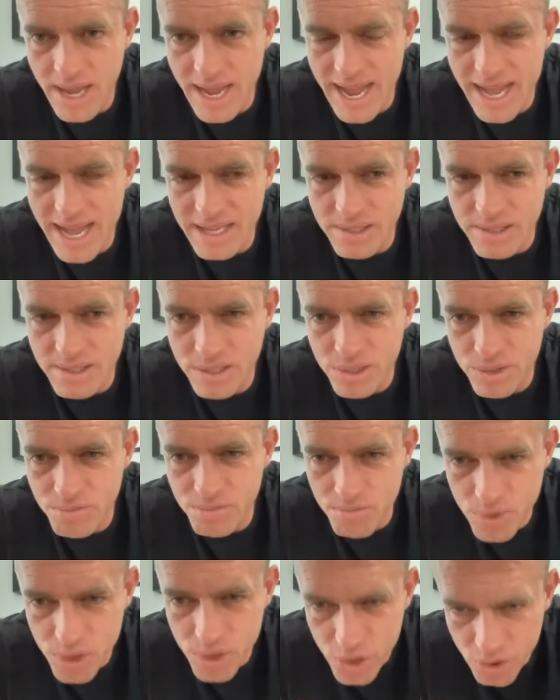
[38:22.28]
as
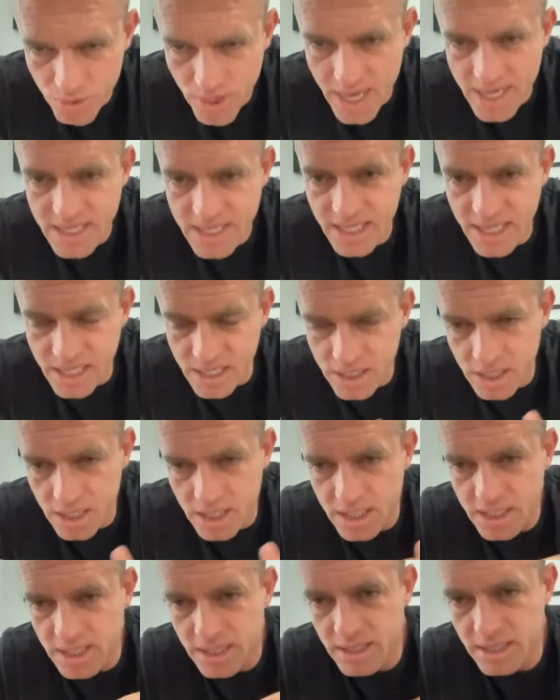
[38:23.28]
stress
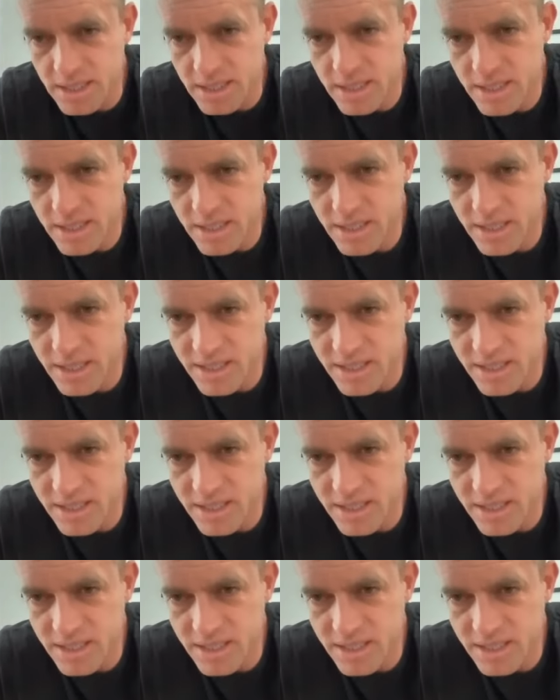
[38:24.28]
increases.